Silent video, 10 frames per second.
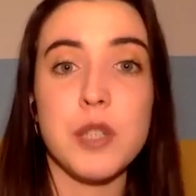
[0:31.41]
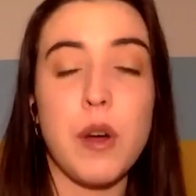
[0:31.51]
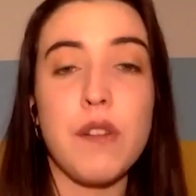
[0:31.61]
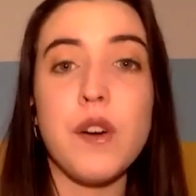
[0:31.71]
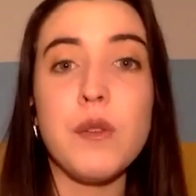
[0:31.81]
So
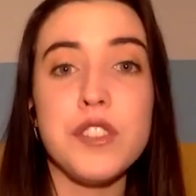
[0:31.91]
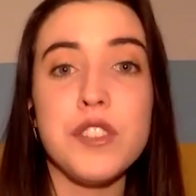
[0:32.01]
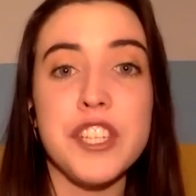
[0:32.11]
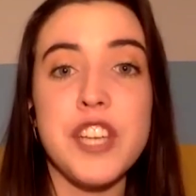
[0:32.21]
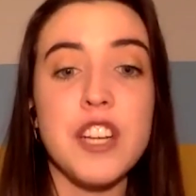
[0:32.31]
I'll focus
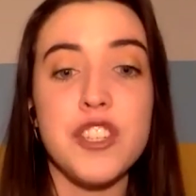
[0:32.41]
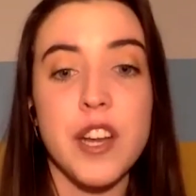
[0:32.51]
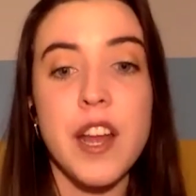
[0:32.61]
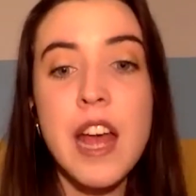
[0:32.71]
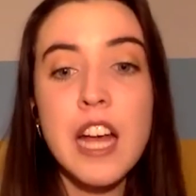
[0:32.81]
your
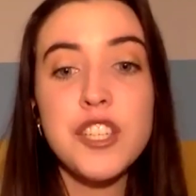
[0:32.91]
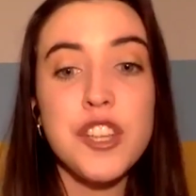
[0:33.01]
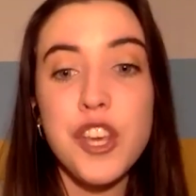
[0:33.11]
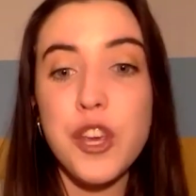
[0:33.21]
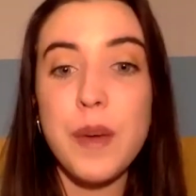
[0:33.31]
attention to
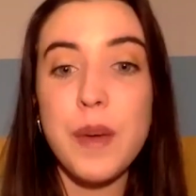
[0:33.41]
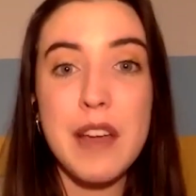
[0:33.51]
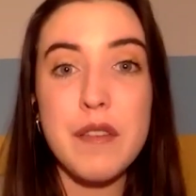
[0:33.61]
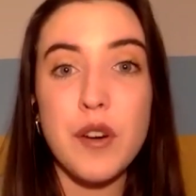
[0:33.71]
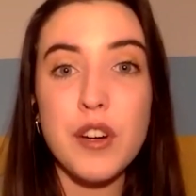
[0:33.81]
the
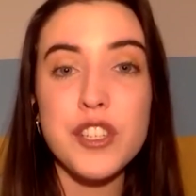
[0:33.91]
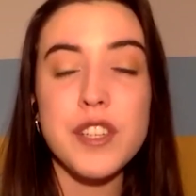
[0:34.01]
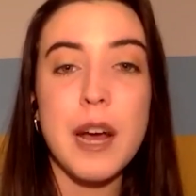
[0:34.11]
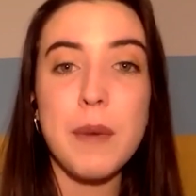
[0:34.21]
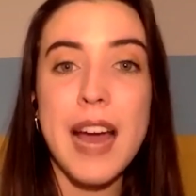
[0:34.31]
Q&A function
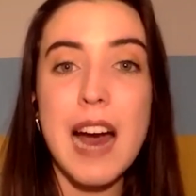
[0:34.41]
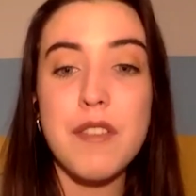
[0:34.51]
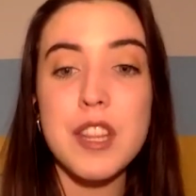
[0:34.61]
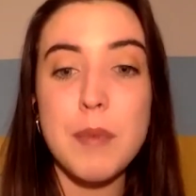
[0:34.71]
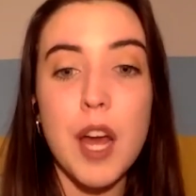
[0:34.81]
that we have
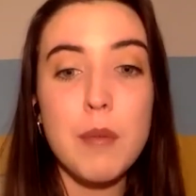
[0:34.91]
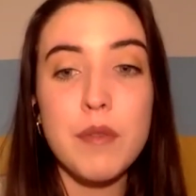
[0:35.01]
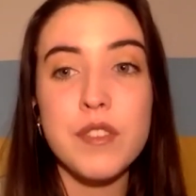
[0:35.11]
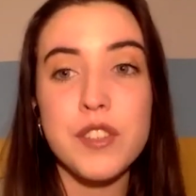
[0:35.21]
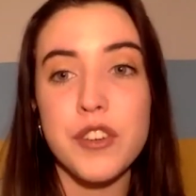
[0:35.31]
at the bottom
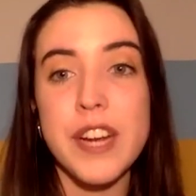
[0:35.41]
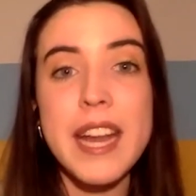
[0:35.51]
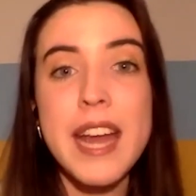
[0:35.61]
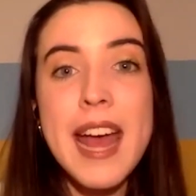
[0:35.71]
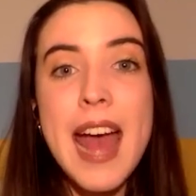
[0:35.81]
of the
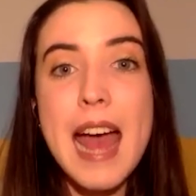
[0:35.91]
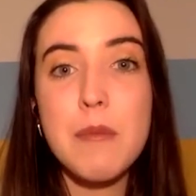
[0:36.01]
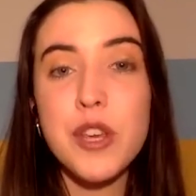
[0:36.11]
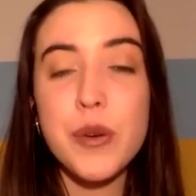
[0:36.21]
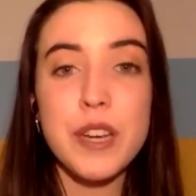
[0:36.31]
screen.
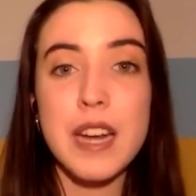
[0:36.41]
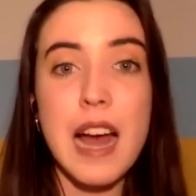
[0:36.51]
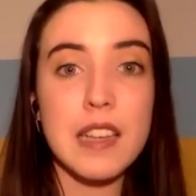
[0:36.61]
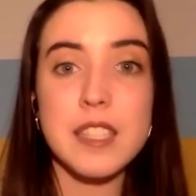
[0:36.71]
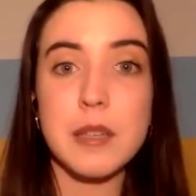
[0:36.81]
You can
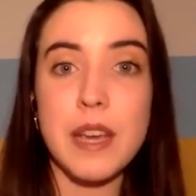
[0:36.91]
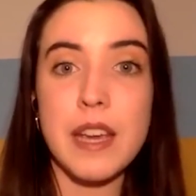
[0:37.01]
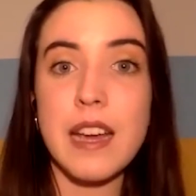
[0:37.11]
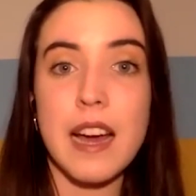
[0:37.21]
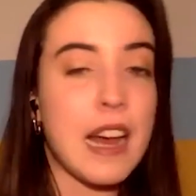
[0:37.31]
ask
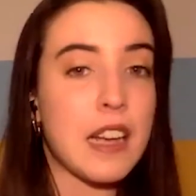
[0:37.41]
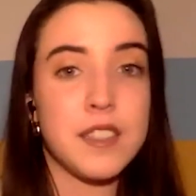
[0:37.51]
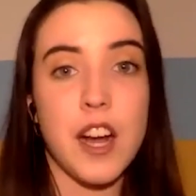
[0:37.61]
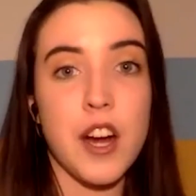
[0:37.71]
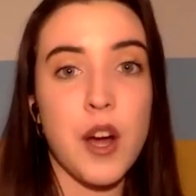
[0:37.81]
me and ask
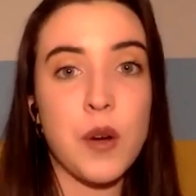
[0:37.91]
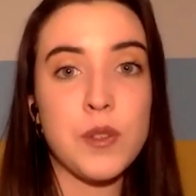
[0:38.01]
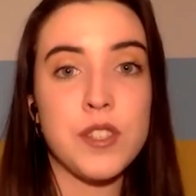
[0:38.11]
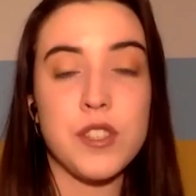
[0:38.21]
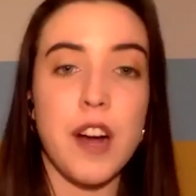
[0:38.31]
our
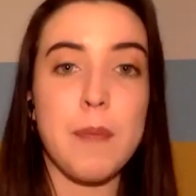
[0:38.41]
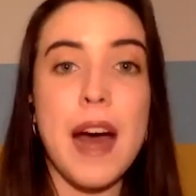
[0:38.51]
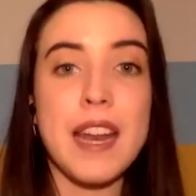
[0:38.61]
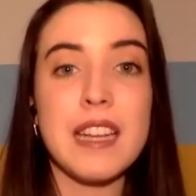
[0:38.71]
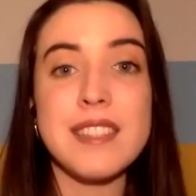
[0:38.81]
hosts or our
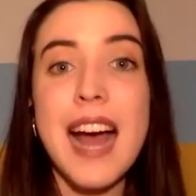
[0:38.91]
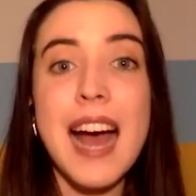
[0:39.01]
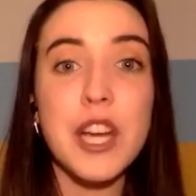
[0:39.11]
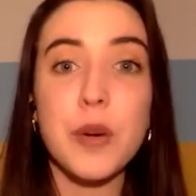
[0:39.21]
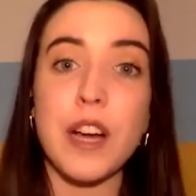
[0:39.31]
panelists
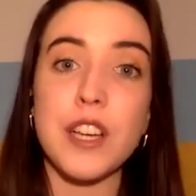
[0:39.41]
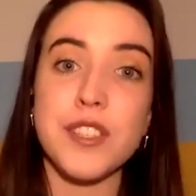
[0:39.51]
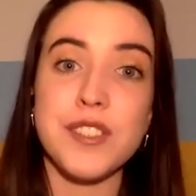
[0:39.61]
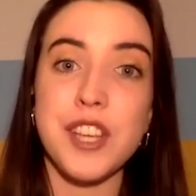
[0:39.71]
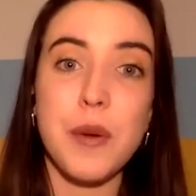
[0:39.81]
any
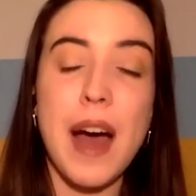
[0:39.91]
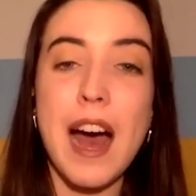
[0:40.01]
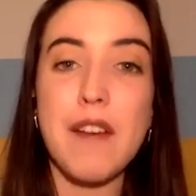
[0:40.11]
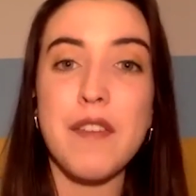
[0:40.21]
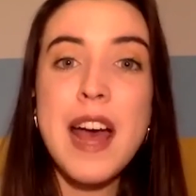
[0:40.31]
questions that you
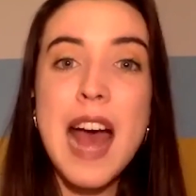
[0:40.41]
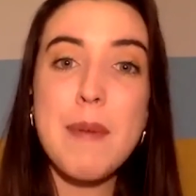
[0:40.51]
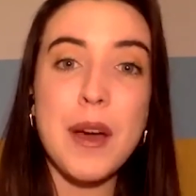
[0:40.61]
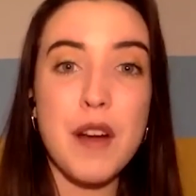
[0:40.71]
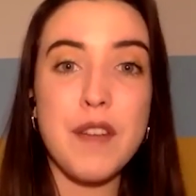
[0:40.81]
have
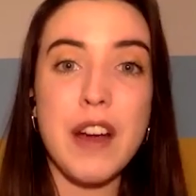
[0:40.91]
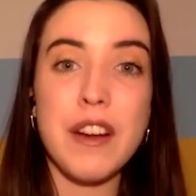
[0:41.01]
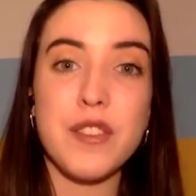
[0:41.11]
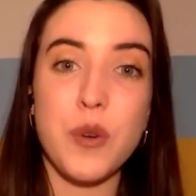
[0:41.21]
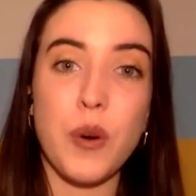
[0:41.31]
about our
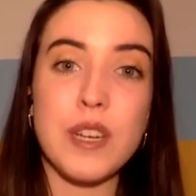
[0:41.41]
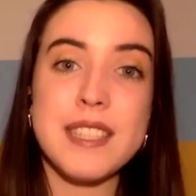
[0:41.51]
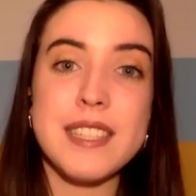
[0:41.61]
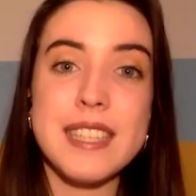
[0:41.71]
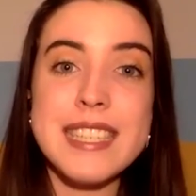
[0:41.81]
various
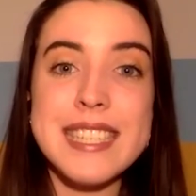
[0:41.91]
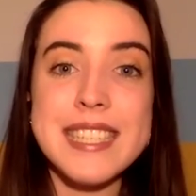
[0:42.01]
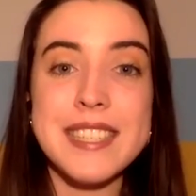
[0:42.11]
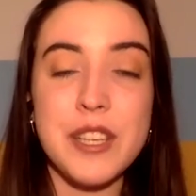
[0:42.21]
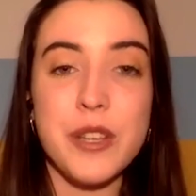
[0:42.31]
courses in
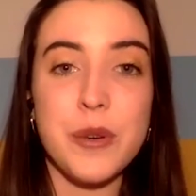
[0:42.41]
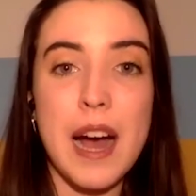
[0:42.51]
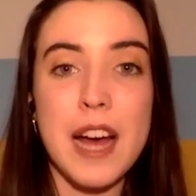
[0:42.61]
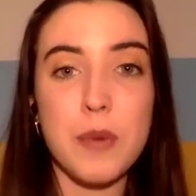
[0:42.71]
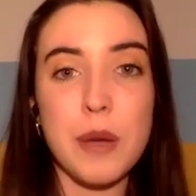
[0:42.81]
DCU,
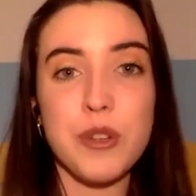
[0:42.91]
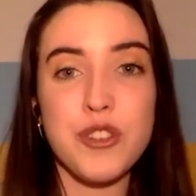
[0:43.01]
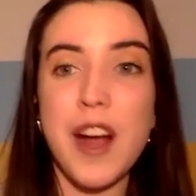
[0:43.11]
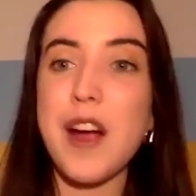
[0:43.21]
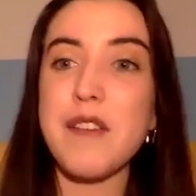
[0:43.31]
and we will
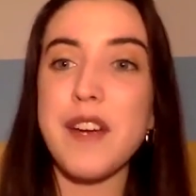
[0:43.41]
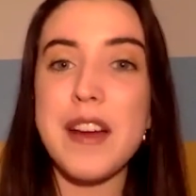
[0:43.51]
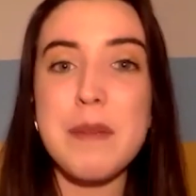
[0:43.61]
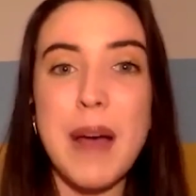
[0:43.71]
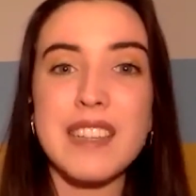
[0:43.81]
try our
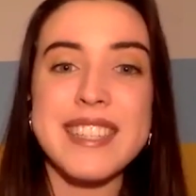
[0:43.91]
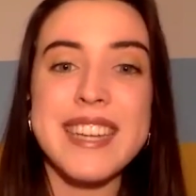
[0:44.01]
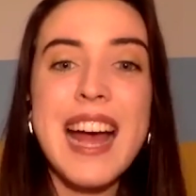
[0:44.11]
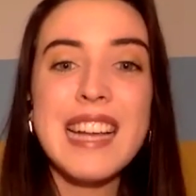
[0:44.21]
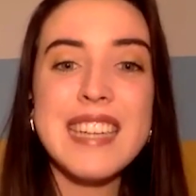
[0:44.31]
very best
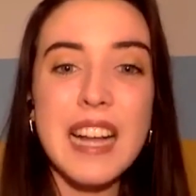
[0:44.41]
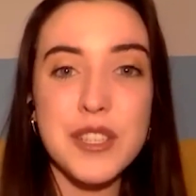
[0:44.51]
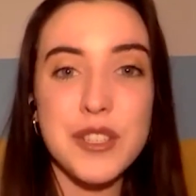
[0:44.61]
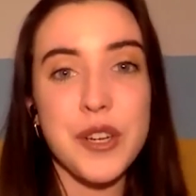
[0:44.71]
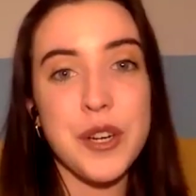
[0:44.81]
to
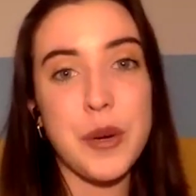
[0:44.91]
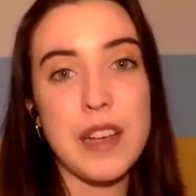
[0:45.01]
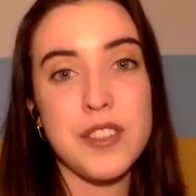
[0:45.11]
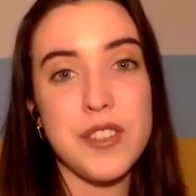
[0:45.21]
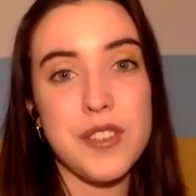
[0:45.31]
answer your
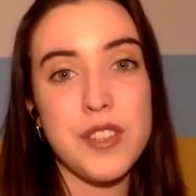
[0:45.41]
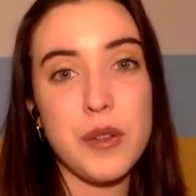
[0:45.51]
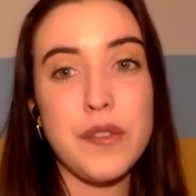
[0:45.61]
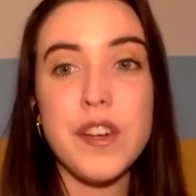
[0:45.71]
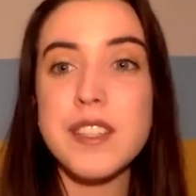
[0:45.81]
questions. So
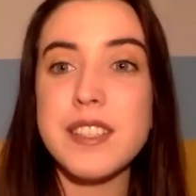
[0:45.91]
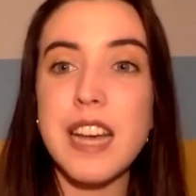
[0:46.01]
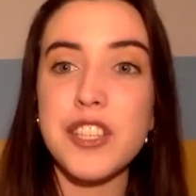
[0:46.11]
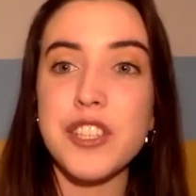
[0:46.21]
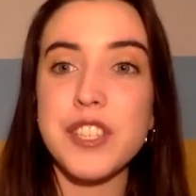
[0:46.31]
the first
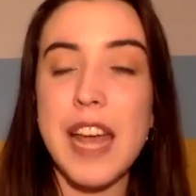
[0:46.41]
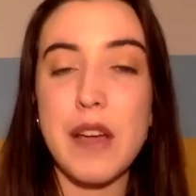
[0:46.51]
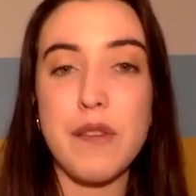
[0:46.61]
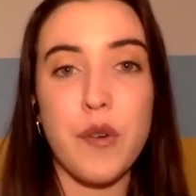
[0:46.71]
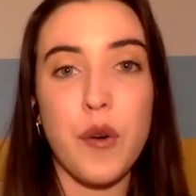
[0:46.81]
session today
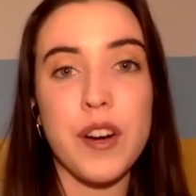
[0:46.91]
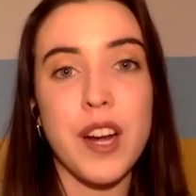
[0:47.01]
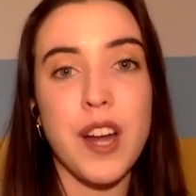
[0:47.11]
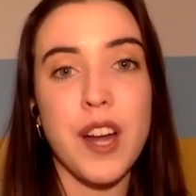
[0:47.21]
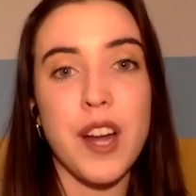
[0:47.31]
at 4
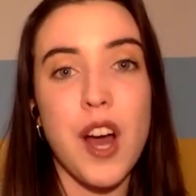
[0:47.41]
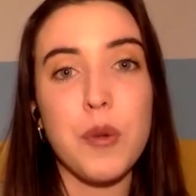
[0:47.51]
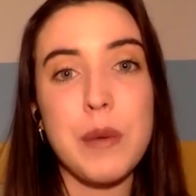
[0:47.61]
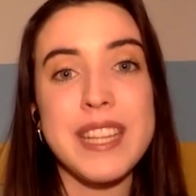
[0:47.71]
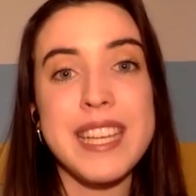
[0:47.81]
o'clock
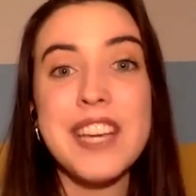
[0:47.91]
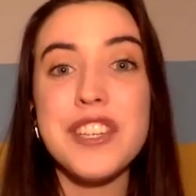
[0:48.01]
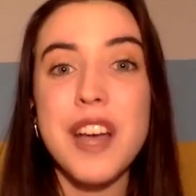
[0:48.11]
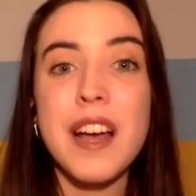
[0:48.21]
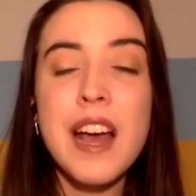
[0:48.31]
will be with
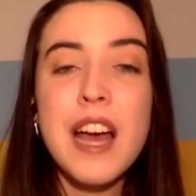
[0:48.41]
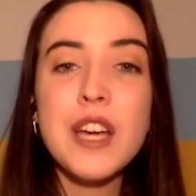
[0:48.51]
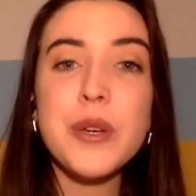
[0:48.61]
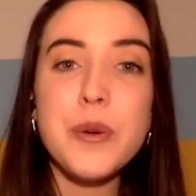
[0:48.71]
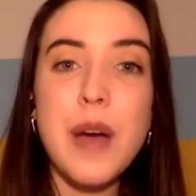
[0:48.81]
Keisha,
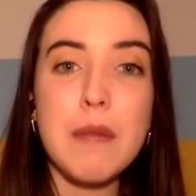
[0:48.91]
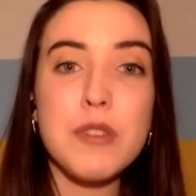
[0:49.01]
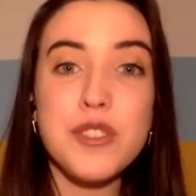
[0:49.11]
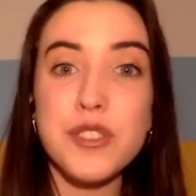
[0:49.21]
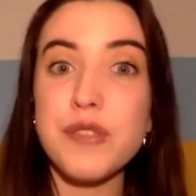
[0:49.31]
who
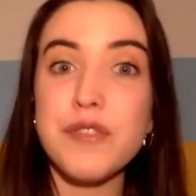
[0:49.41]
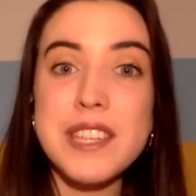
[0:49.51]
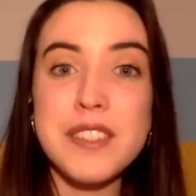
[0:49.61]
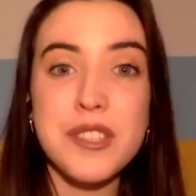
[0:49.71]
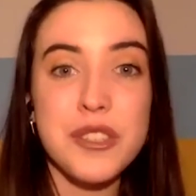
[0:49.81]
is just a
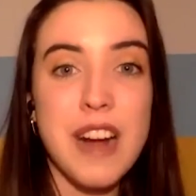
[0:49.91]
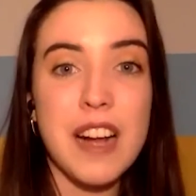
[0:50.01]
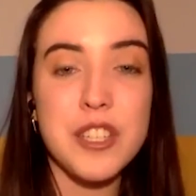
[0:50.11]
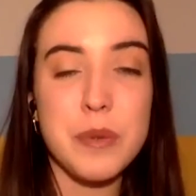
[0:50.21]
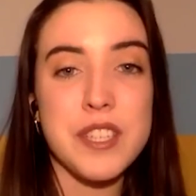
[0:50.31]
recent
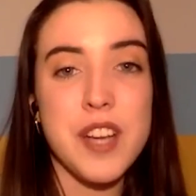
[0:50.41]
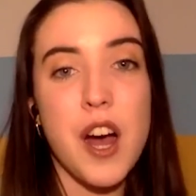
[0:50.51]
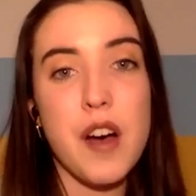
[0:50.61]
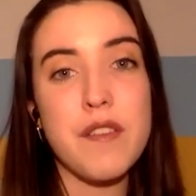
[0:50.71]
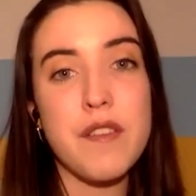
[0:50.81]
graduate
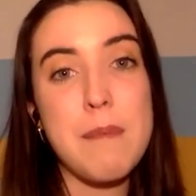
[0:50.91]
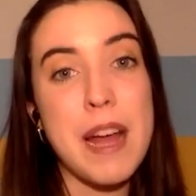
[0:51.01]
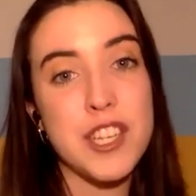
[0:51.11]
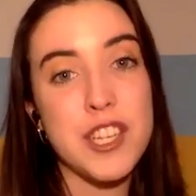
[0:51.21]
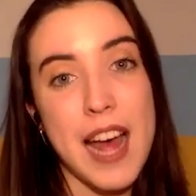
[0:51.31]
of
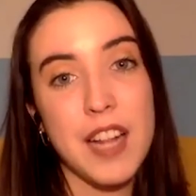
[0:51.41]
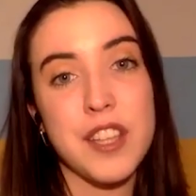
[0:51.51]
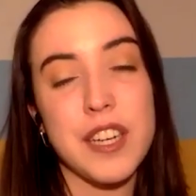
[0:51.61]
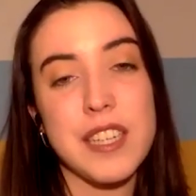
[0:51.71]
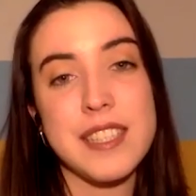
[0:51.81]
mental health
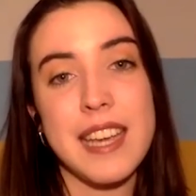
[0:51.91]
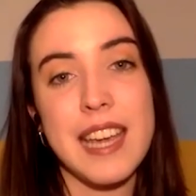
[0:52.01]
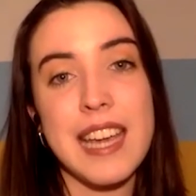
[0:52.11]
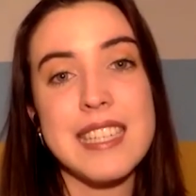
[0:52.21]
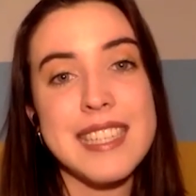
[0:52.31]
nursing
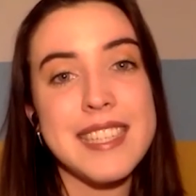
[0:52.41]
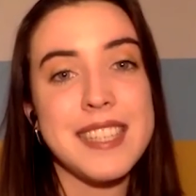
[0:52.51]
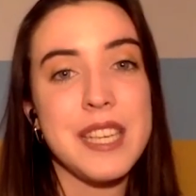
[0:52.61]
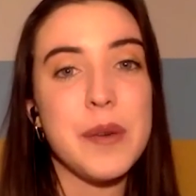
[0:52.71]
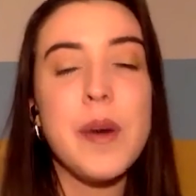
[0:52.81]
in
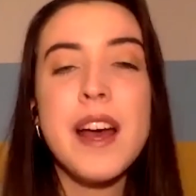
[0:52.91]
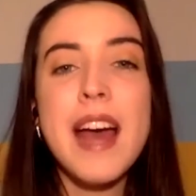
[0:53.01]
DCU.